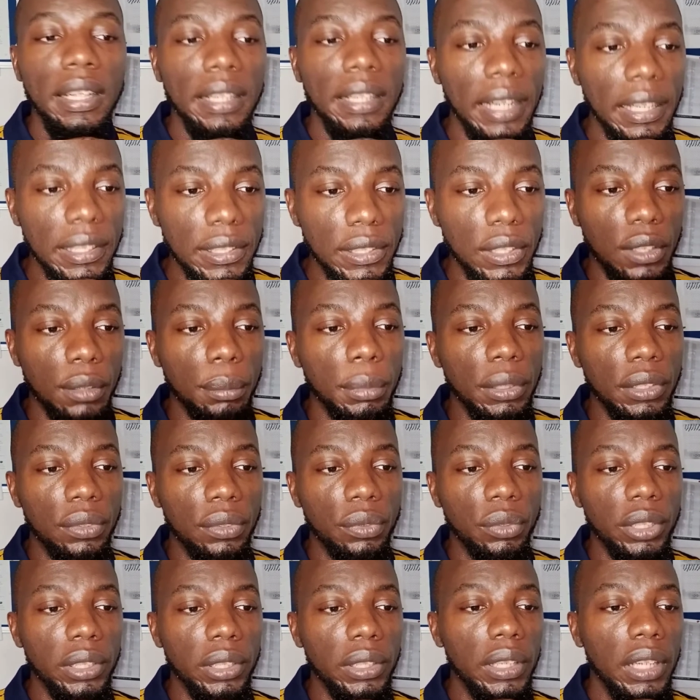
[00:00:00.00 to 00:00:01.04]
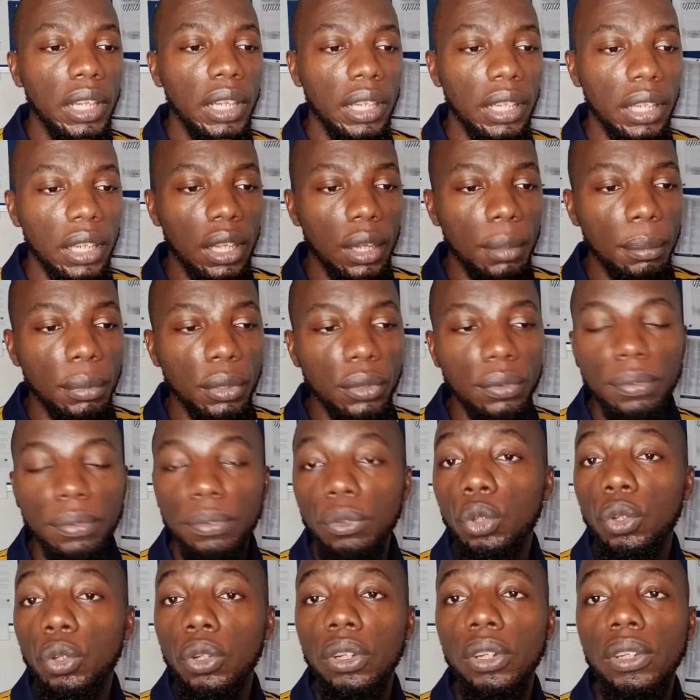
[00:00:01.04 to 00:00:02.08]
That's number 3. Number
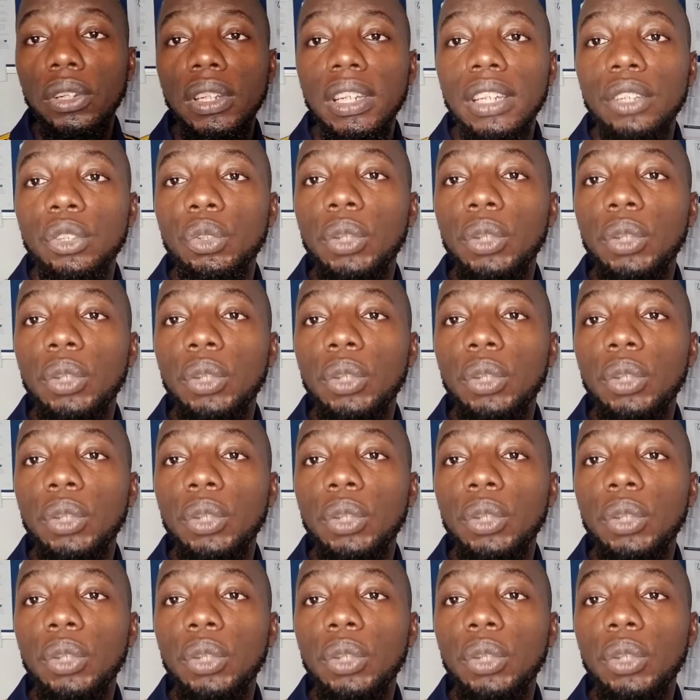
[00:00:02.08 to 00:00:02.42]
4,